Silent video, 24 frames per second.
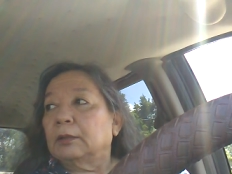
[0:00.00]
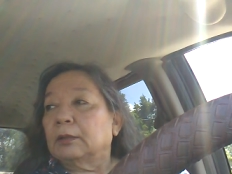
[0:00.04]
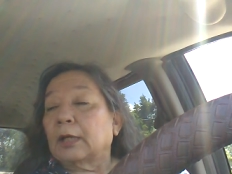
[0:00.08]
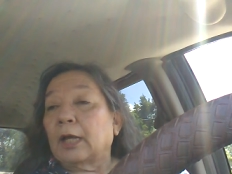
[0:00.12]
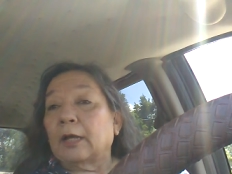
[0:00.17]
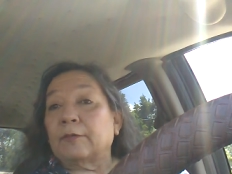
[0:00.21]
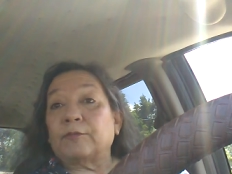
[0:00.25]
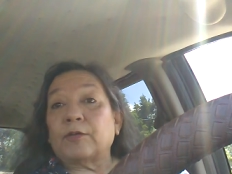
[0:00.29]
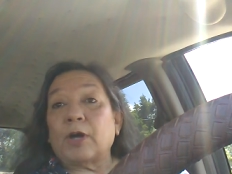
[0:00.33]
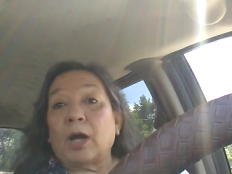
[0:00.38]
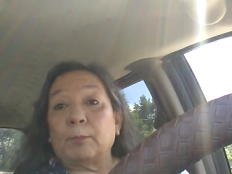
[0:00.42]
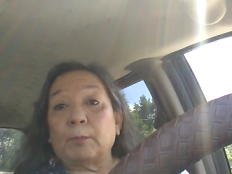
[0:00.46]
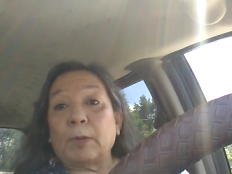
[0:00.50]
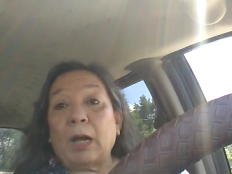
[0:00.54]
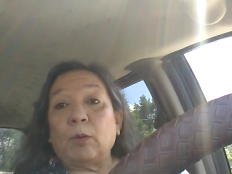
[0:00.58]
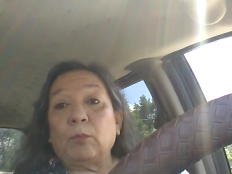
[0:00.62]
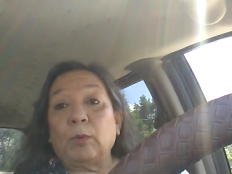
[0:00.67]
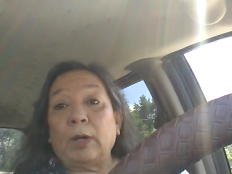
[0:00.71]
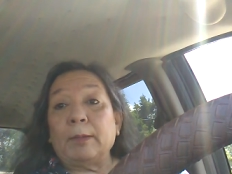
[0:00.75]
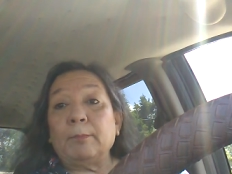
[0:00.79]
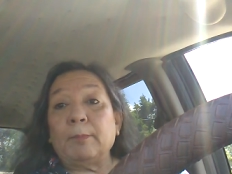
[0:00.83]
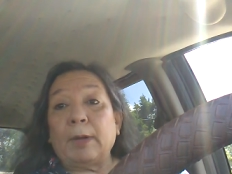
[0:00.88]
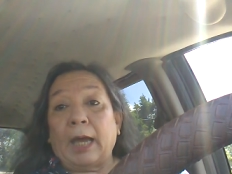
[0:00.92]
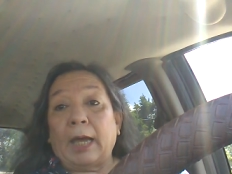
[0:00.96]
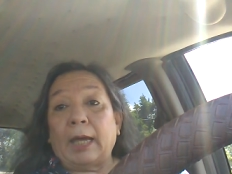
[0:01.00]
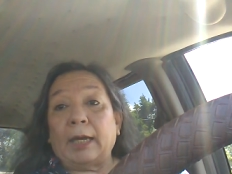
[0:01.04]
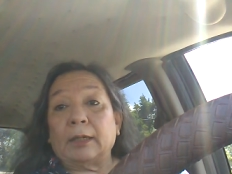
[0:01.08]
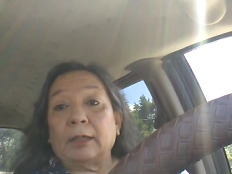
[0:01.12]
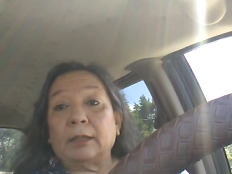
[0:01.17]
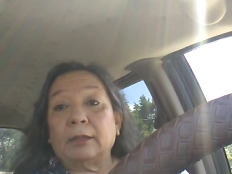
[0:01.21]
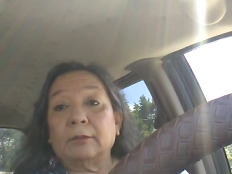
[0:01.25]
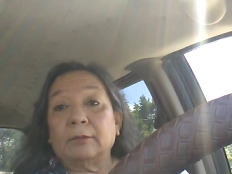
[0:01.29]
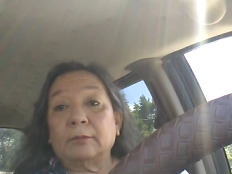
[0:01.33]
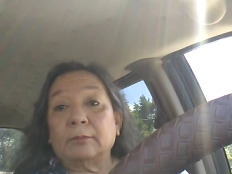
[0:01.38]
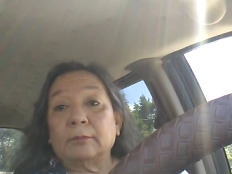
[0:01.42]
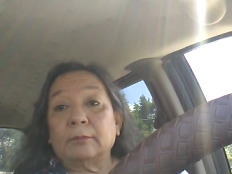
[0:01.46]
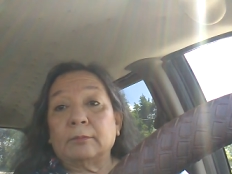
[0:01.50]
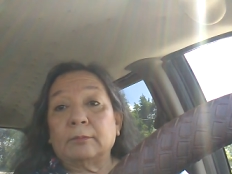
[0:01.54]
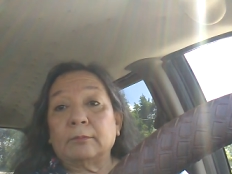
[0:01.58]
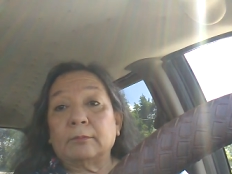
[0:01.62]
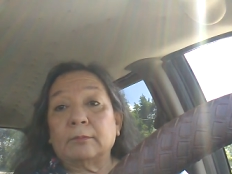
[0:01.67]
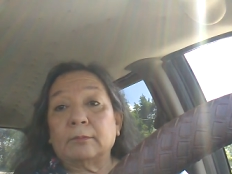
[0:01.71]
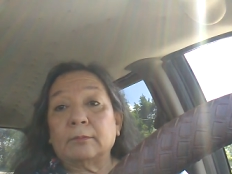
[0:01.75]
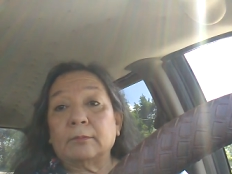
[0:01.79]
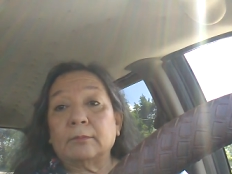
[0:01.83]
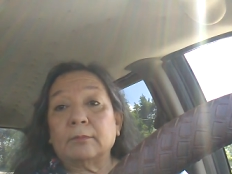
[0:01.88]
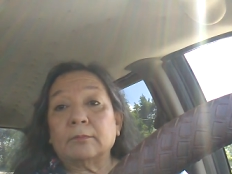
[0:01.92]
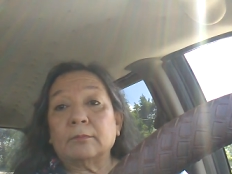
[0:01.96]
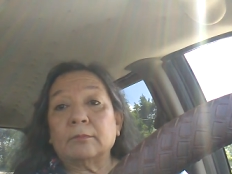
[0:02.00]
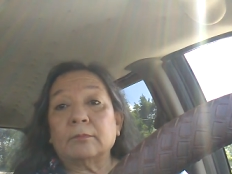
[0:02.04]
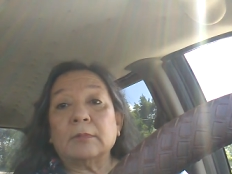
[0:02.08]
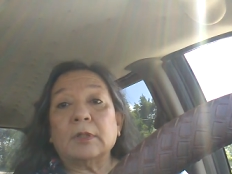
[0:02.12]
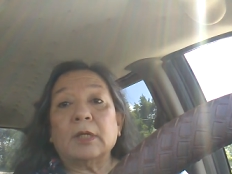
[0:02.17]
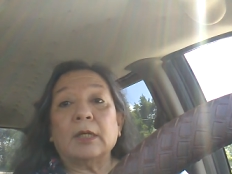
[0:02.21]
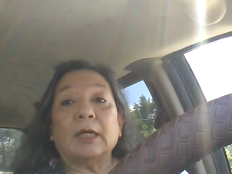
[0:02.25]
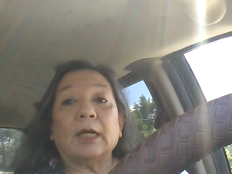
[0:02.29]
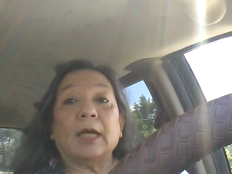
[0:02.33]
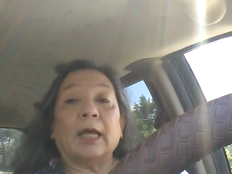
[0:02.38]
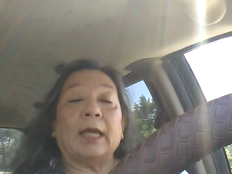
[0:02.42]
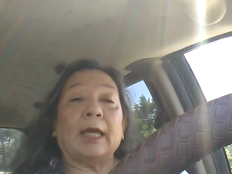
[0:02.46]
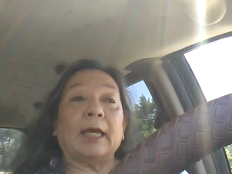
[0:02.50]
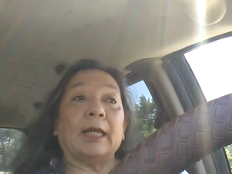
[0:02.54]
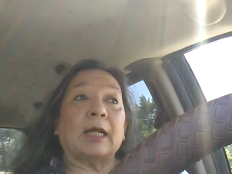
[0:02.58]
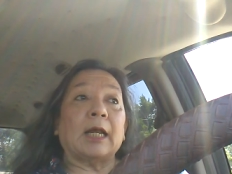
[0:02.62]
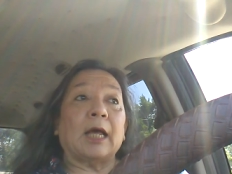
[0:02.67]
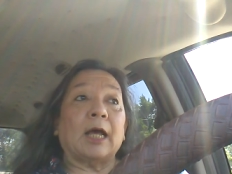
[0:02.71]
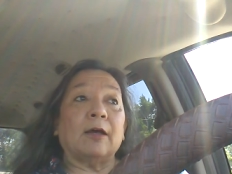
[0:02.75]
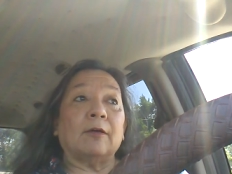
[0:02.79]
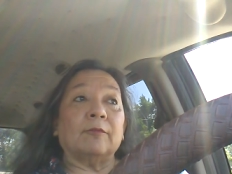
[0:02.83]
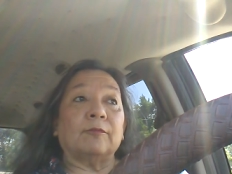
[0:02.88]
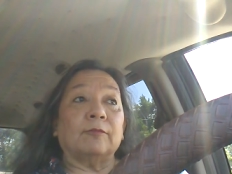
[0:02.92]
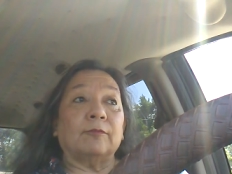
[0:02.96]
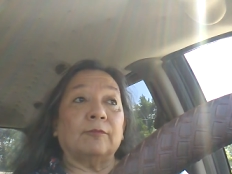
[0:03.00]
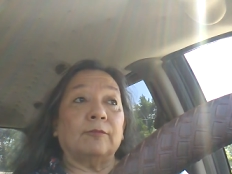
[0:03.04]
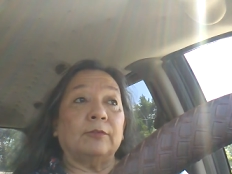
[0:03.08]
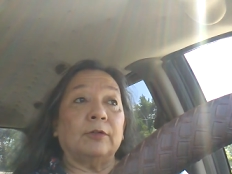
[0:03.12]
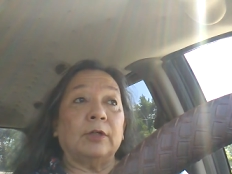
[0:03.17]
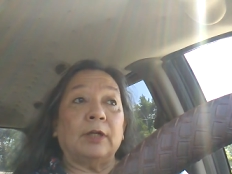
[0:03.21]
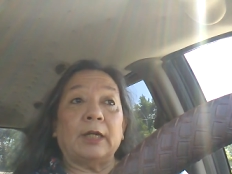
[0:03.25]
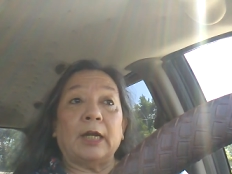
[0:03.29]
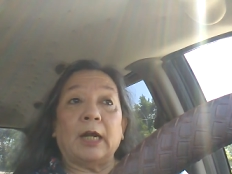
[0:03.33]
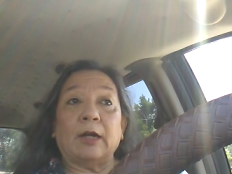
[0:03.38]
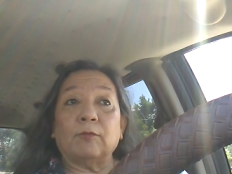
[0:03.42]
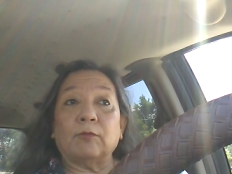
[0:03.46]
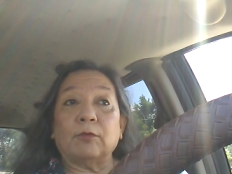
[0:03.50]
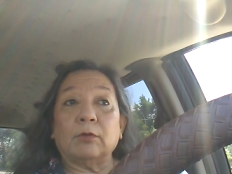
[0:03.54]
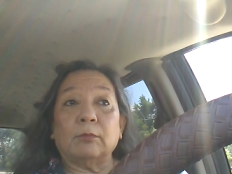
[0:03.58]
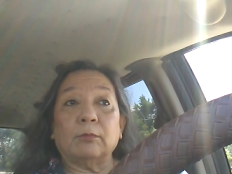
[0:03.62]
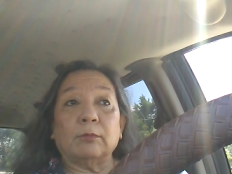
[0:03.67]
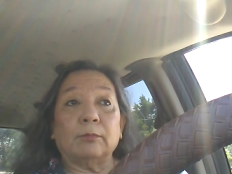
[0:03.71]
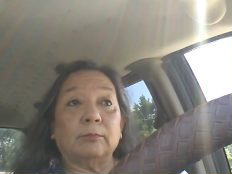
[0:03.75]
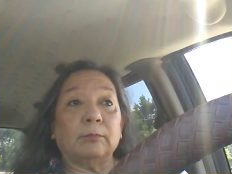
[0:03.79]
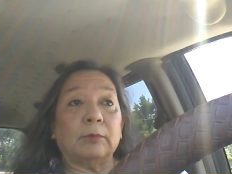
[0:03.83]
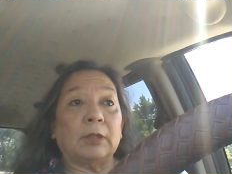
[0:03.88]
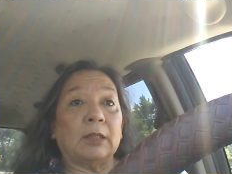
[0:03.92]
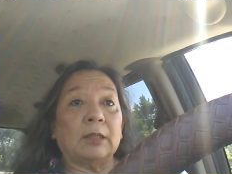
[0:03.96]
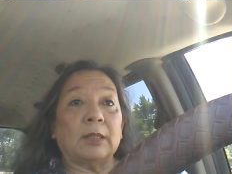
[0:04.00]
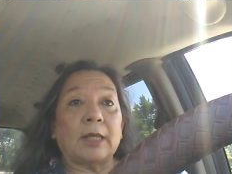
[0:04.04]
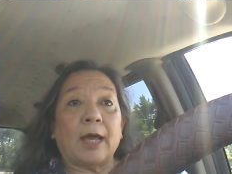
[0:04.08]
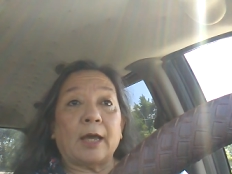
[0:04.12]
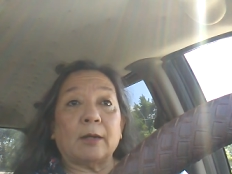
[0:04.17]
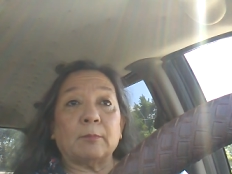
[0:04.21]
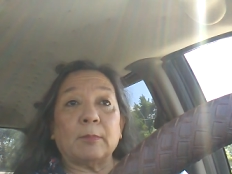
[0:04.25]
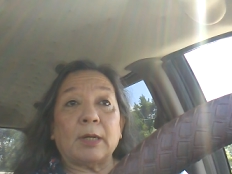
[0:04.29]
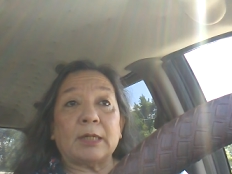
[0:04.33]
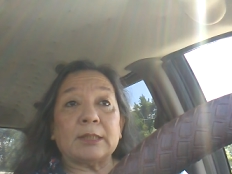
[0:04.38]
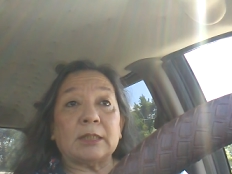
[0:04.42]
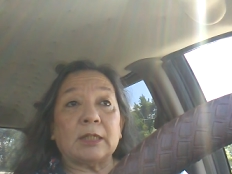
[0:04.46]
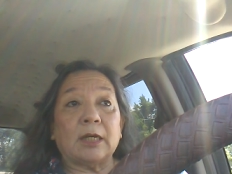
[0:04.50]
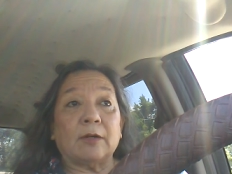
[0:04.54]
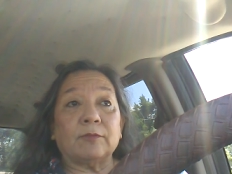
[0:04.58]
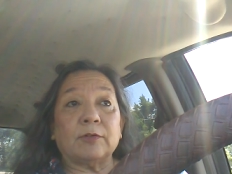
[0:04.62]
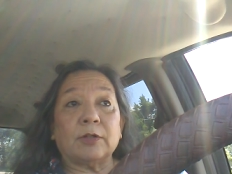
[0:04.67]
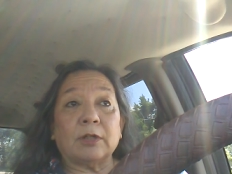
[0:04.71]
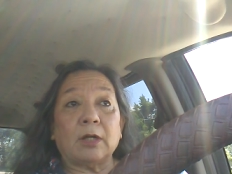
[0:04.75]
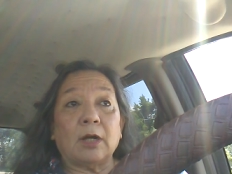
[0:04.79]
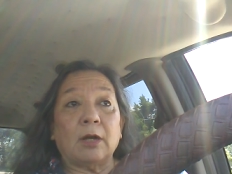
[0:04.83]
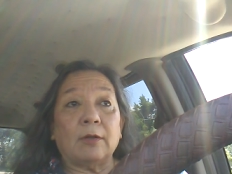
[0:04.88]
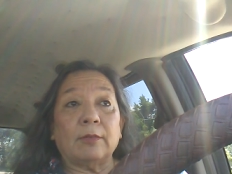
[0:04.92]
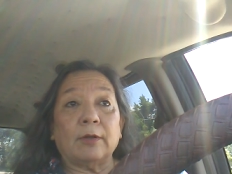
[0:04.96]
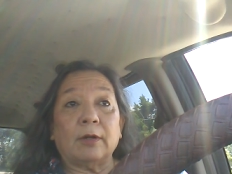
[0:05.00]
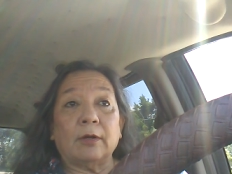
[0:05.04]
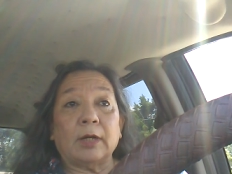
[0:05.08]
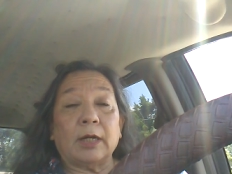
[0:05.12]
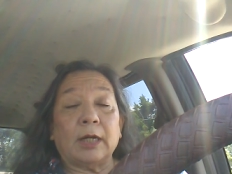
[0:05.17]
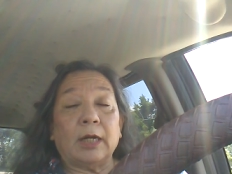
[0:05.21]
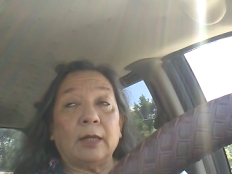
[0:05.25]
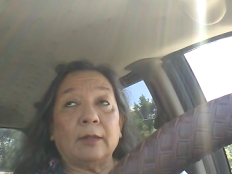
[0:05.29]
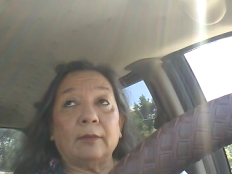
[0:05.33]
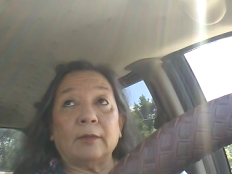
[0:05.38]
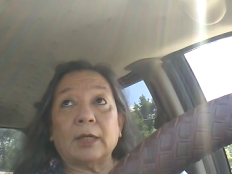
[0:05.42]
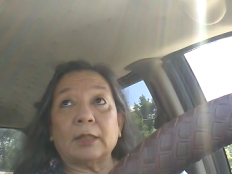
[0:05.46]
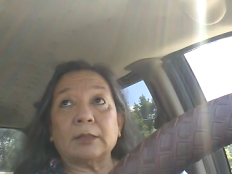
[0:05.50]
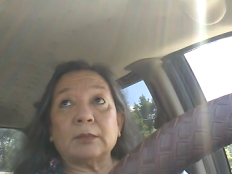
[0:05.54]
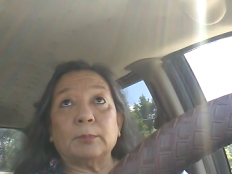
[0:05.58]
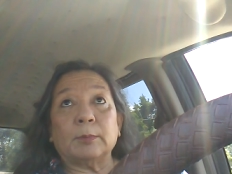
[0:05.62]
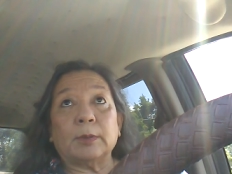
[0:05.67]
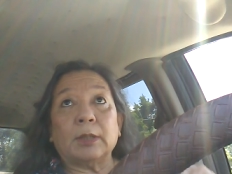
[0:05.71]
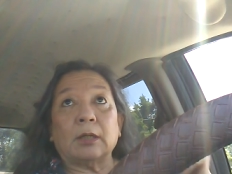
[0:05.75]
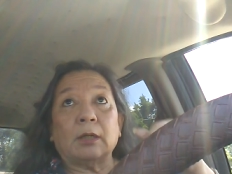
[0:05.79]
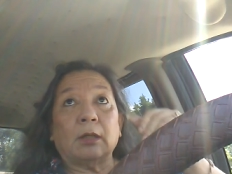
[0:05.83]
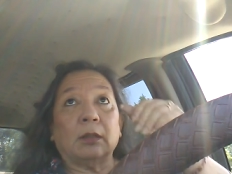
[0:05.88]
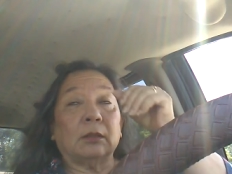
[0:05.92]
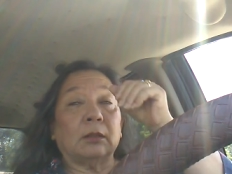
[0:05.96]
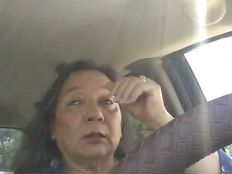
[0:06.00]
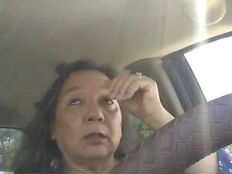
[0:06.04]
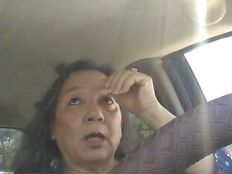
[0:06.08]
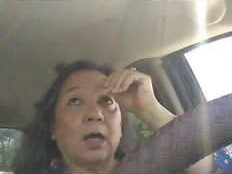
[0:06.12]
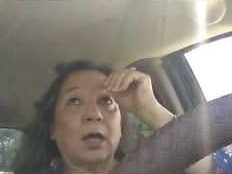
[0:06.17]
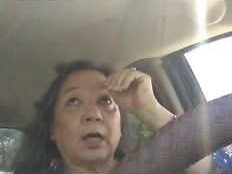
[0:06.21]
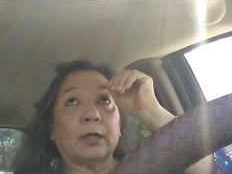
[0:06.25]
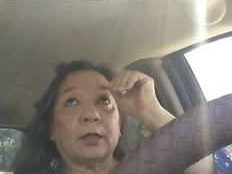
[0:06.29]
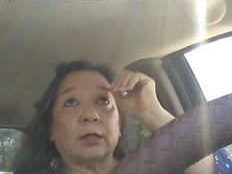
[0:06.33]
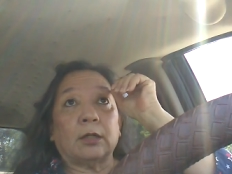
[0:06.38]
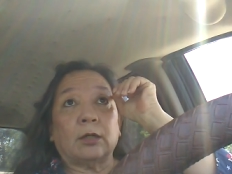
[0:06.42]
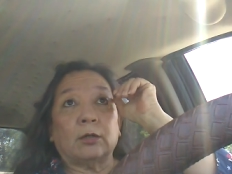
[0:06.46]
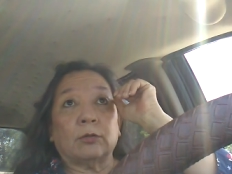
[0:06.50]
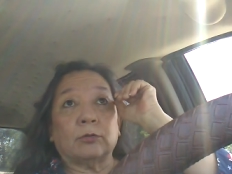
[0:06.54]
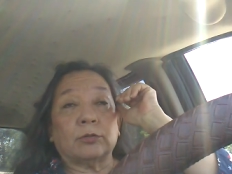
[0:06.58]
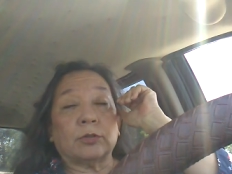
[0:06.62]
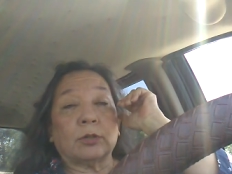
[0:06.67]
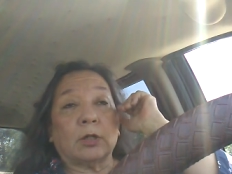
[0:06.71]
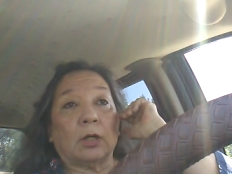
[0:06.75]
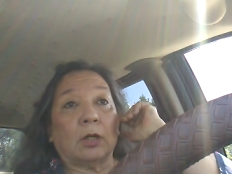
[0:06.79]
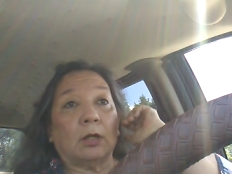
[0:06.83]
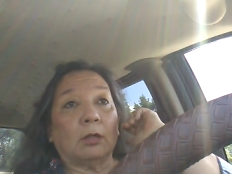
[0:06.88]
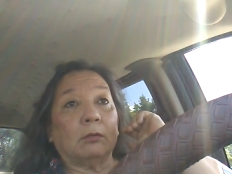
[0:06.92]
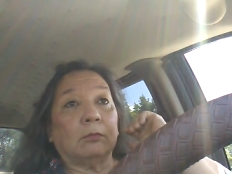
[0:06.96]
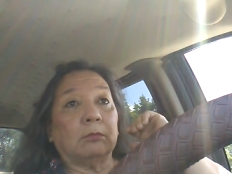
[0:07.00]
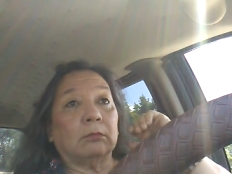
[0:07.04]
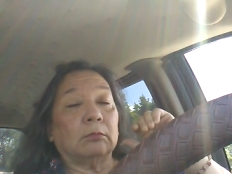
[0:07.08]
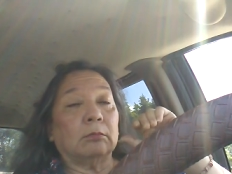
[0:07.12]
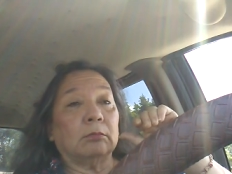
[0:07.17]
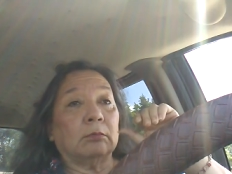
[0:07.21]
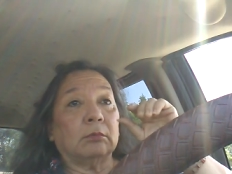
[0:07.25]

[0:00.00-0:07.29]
I fought my way back. And I've never allowed myself to go there again. That's been a lot of years ago.